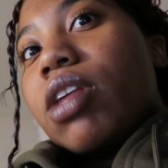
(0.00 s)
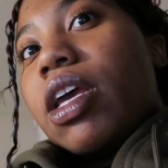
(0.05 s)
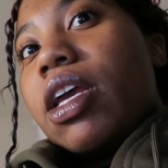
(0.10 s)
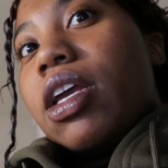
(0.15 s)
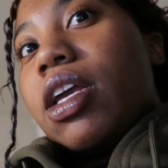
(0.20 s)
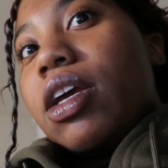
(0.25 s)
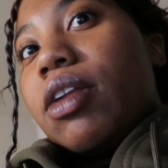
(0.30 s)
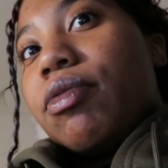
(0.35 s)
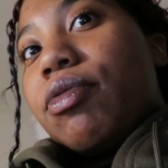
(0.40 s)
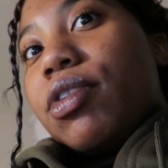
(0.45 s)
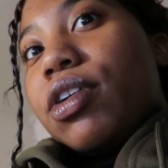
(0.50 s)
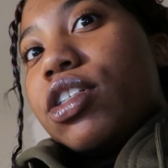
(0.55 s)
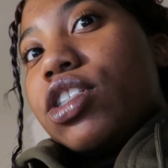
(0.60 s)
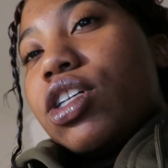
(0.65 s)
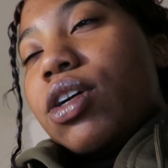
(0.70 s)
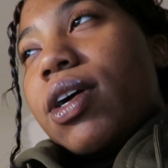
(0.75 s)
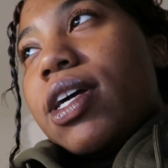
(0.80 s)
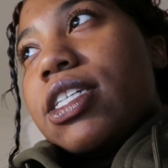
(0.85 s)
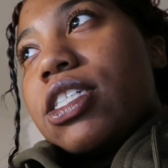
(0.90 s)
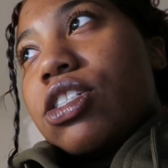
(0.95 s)
And for a
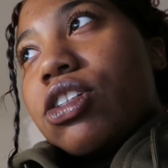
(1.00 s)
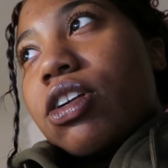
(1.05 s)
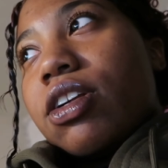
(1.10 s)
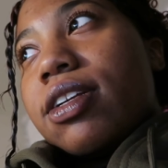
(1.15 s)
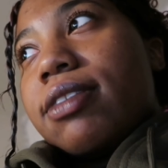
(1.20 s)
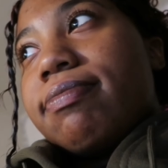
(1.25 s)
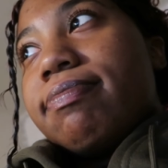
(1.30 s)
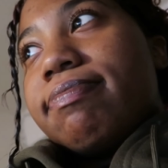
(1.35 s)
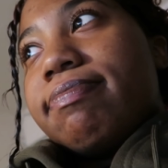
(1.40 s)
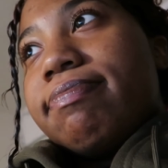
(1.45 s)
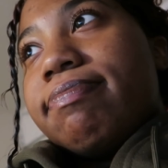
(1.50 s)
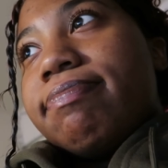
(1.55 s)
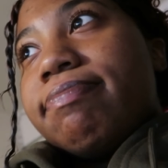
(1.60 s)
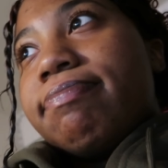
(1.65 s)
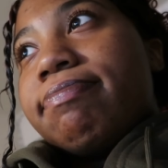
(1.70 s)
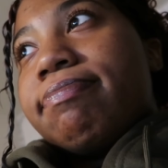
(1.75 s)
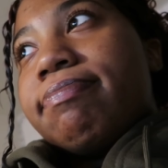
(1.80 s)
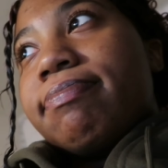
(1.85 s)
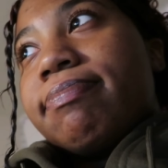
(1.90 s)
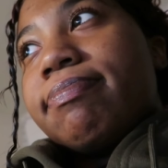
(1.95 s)
show I just started,
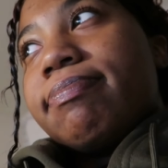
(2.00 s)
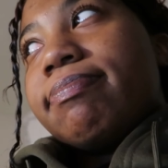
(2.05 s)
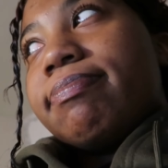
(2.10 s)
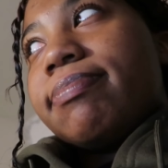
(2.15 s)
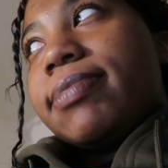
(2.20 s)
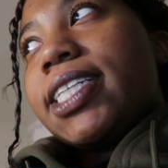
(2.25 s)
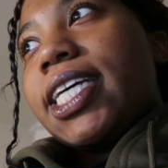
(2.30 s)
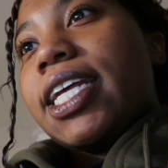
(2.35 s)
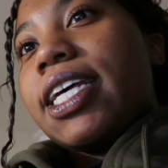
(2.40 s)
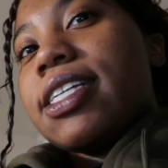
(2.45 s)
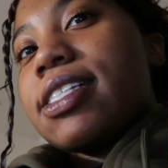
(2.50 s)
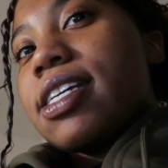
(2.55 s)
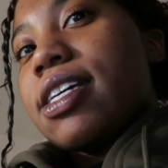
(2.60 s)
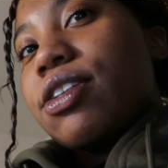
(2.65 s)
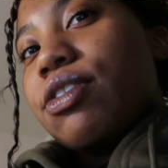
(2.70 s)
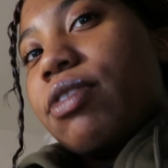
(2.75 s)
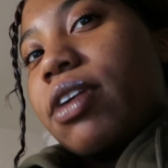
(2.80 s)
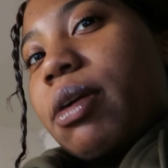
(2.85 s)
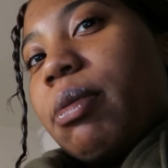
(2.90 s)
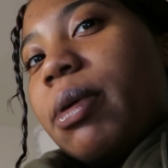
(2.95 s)
10 out of 10
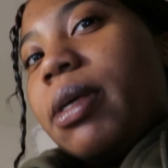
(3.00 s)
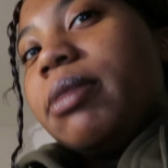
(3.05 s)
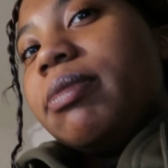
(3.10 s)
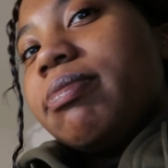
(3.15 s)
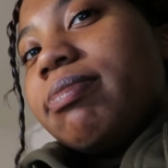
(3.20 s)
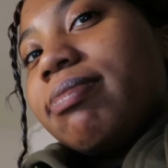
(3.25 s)
to recommend.